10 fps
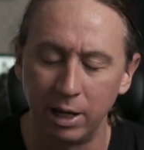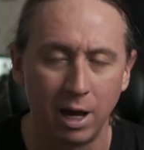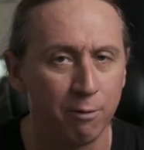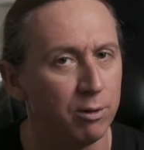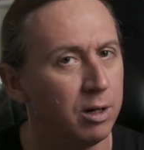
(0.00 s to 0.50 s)

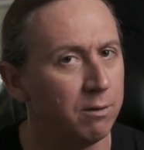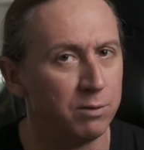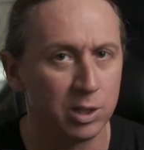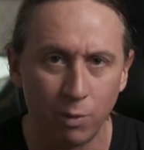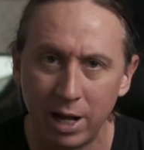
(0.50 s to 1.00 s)
careful of
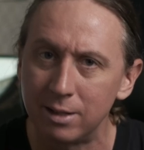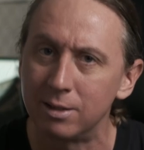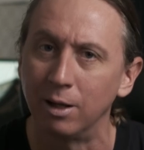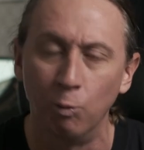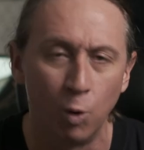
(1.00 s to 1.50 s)

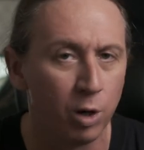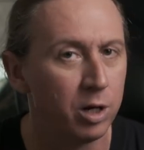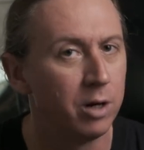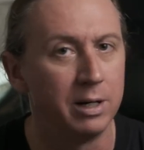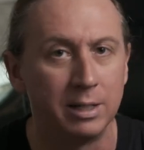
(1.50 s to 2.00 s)
sweat and
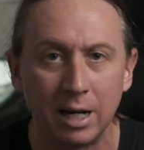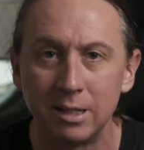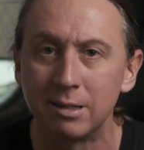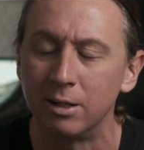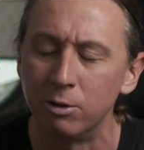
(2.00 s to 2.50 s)
water and
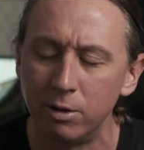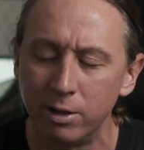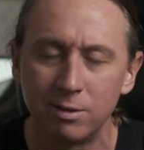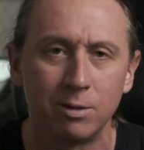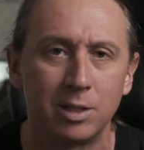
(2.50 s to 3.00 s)
dust and all
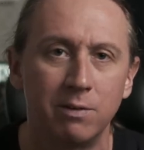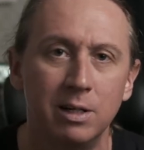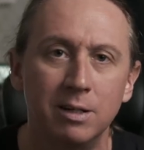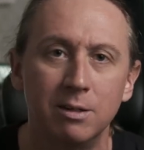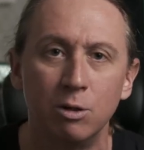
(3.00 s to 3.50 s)
those sorts of
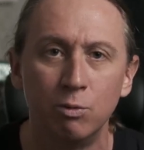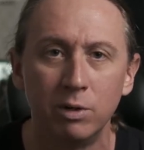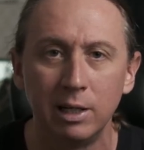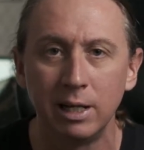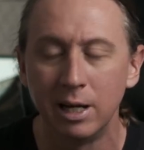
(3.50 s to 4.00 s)
things that you
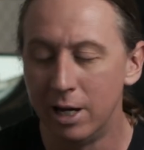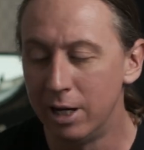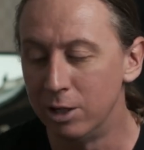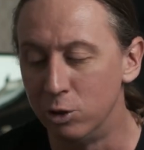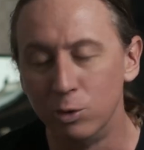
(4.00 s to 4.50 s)
really
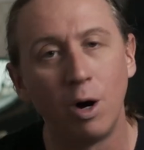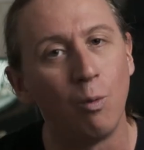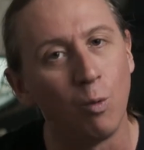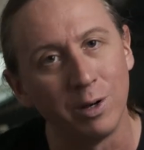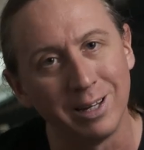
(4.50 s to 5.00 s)
do
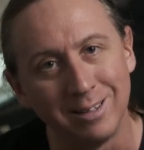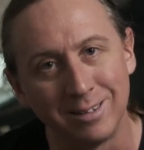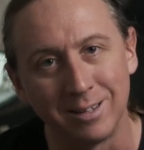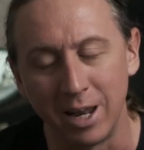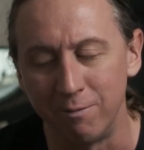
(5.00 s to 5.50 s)
not want
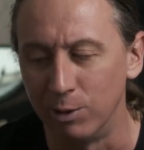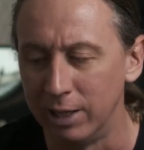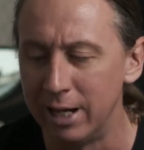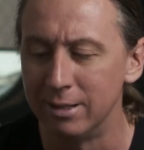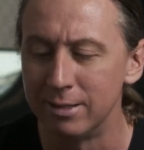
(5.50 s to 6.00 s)
inside of your
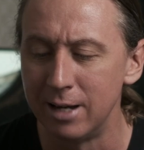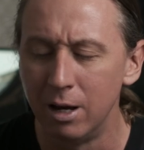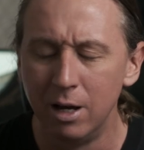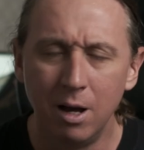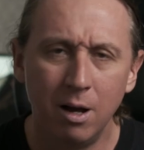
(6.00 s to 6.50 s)
lens. Now,
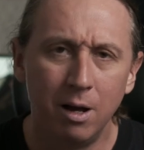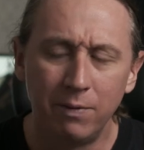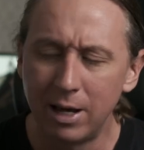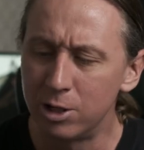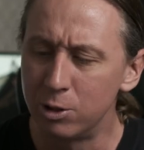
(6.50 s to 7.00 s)

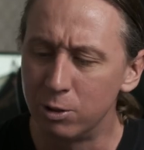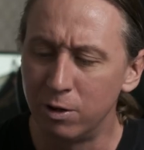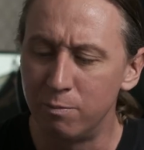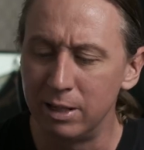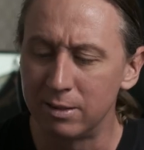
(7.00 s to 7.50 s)
that issue could
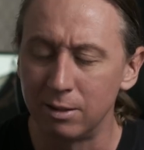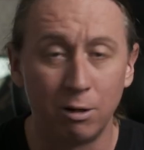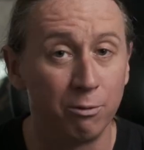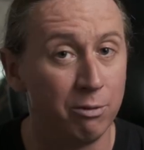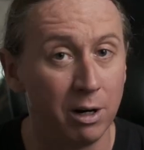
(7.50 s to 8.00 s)
have been
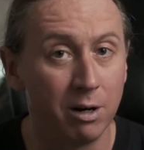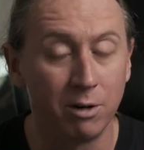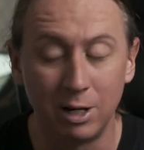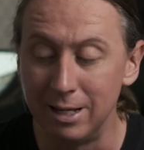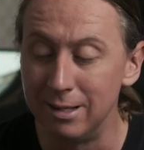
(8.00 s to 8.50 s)
solved very,
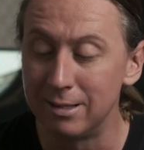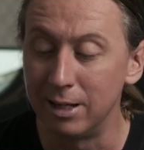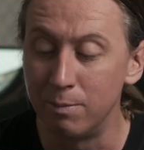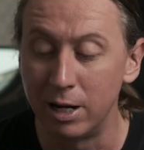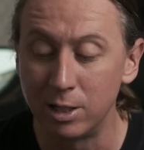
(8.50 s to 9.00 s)
very
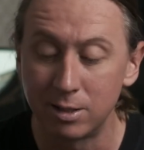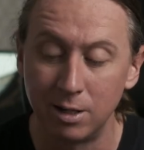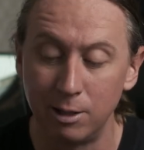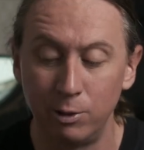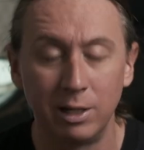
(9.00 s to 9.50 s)
easily by just
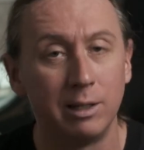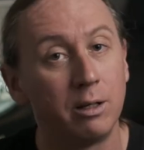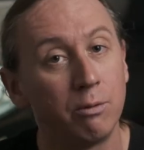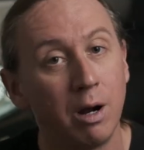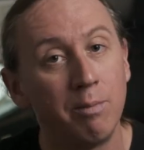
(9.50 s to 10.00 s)
including a
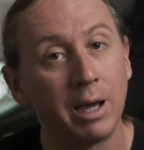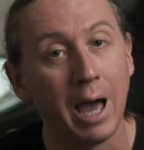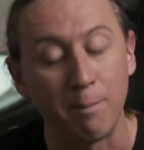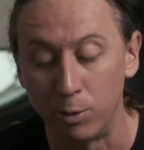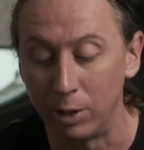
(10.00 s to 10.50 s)
little rubber
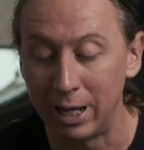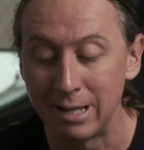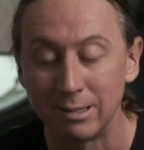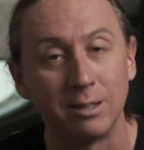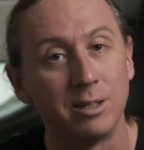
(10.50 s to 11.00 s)
cap or a gasket